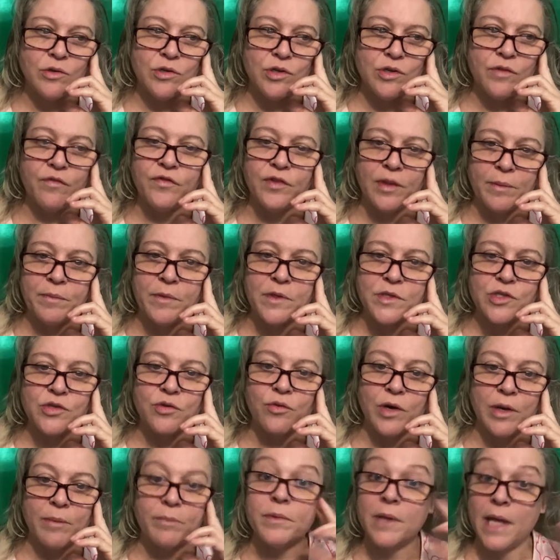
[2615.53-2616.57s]
flip the
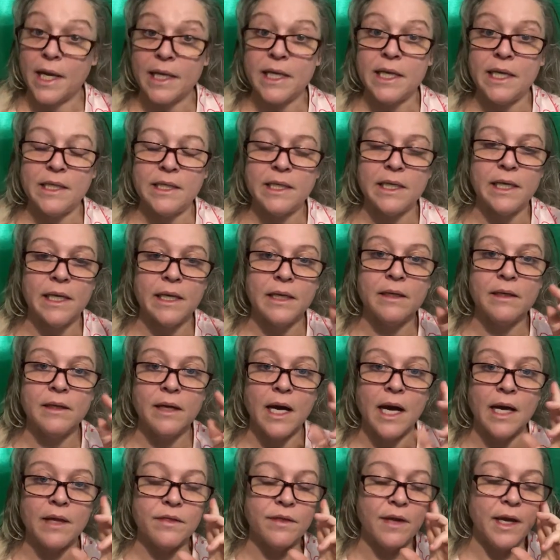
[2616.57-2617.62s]
script like he did.
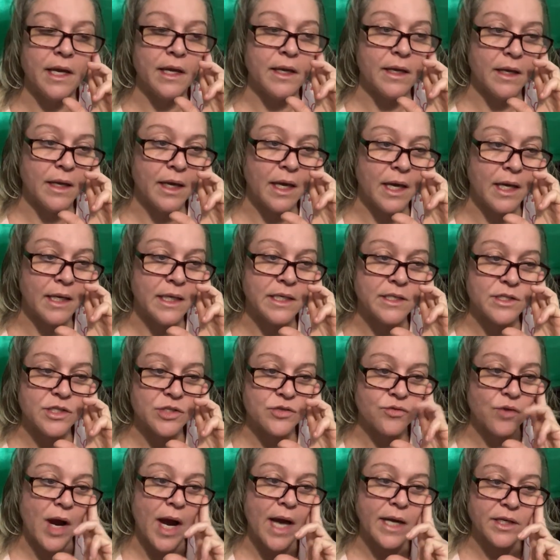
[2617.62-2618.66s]
I think his
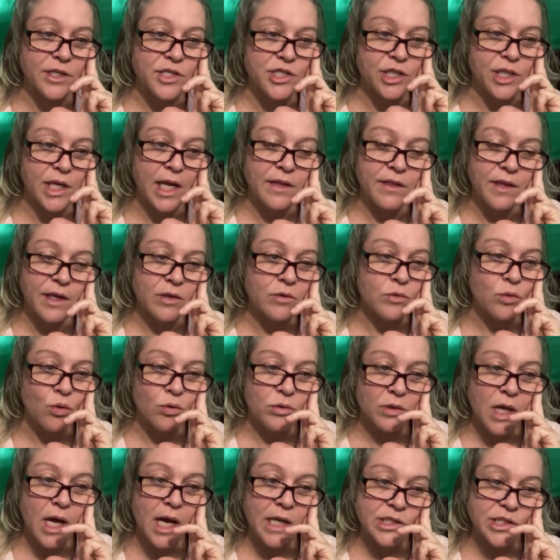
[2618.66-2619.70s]
strategy,
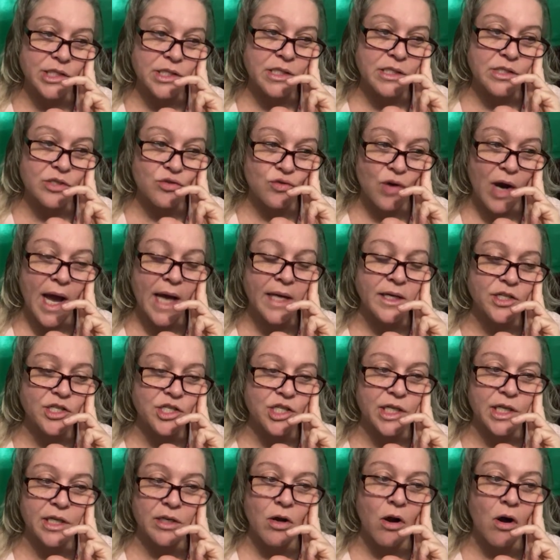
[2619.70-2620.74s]
Laura Lodge's
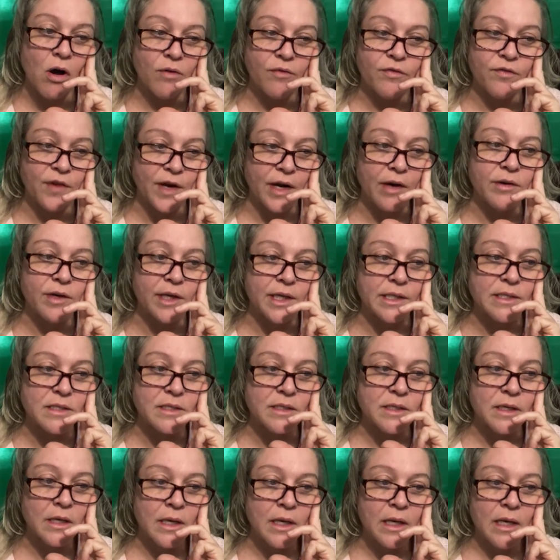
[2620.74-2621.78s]
strategy, in all
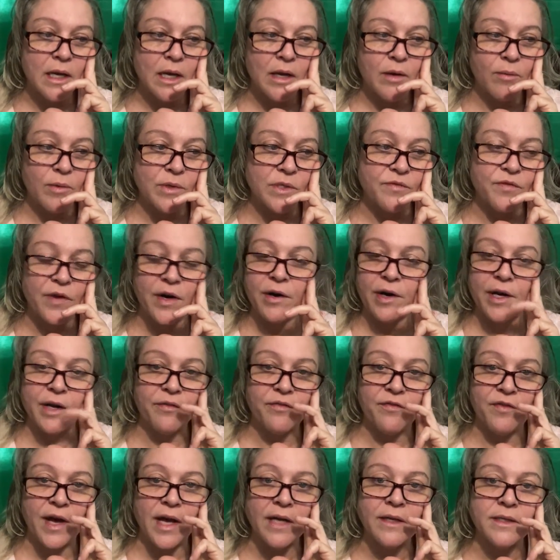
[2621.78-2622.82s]
fairness, was very
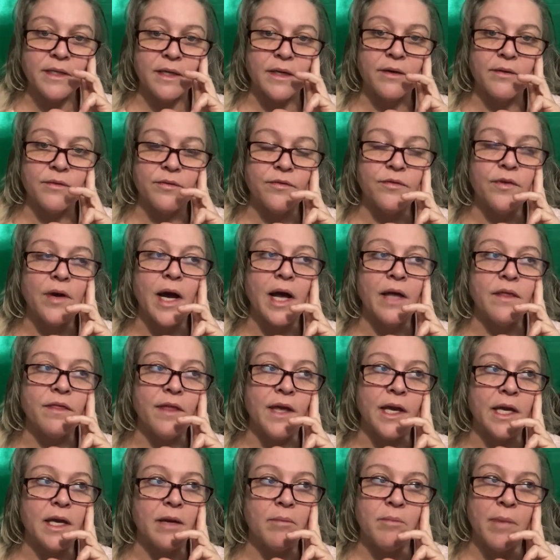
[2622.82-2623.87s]
effective. I
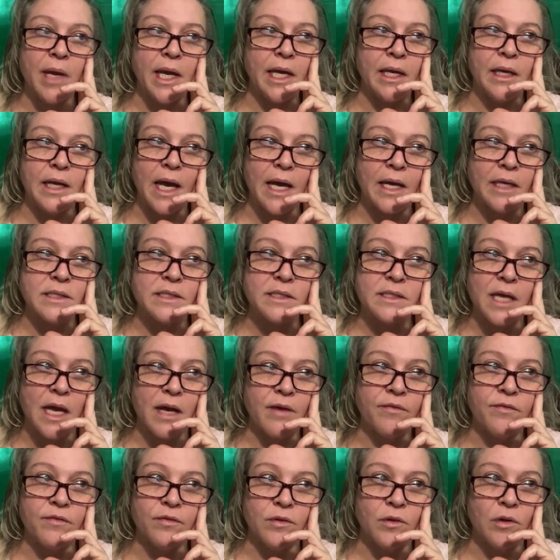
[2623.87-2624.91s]
think it made
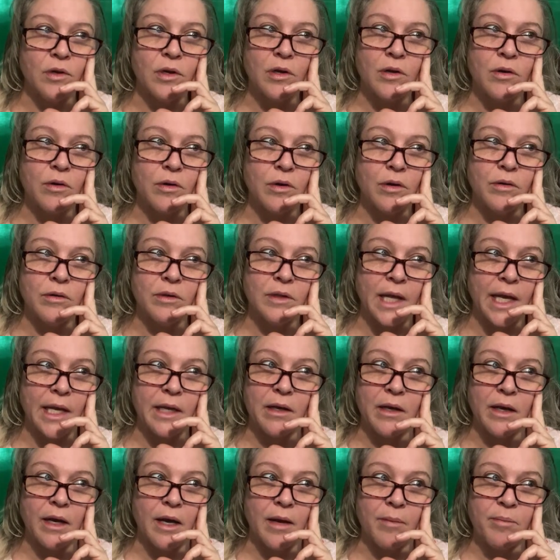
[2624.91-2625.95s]
SF look
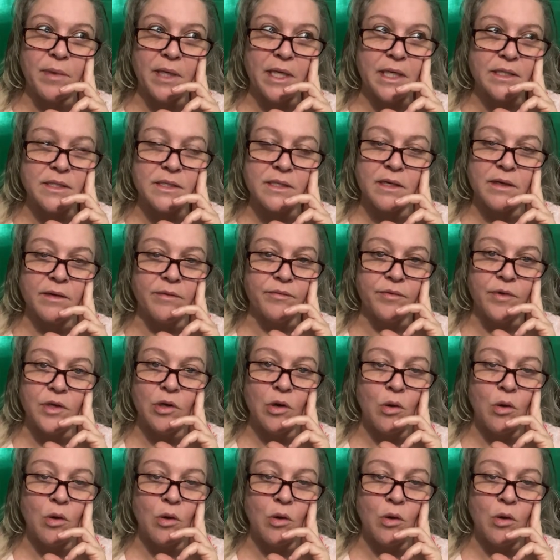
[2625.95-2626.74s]
like a piece of,